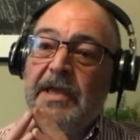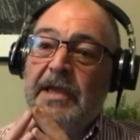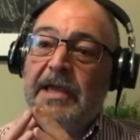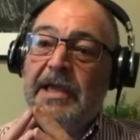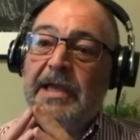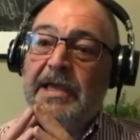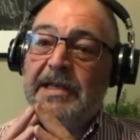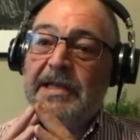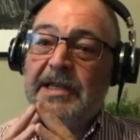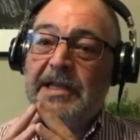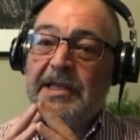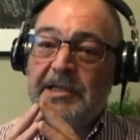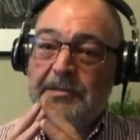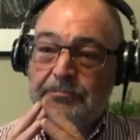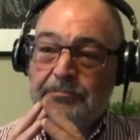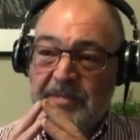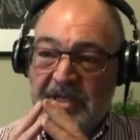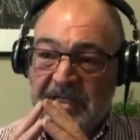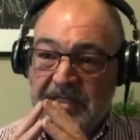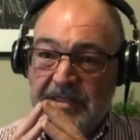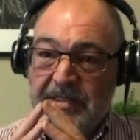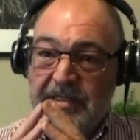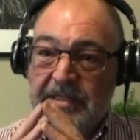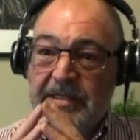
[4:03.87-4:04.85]
and he
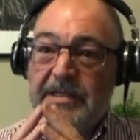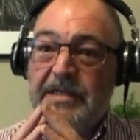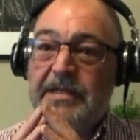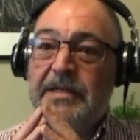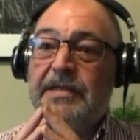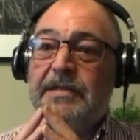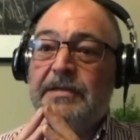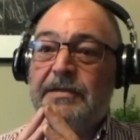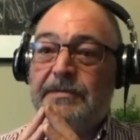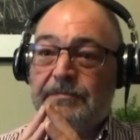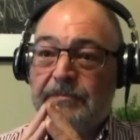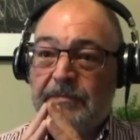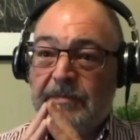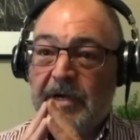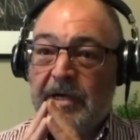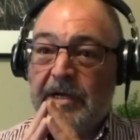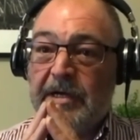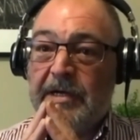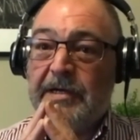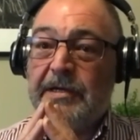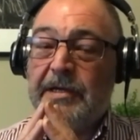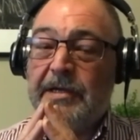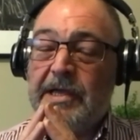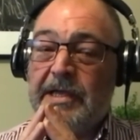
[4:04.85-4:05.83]
minted uh,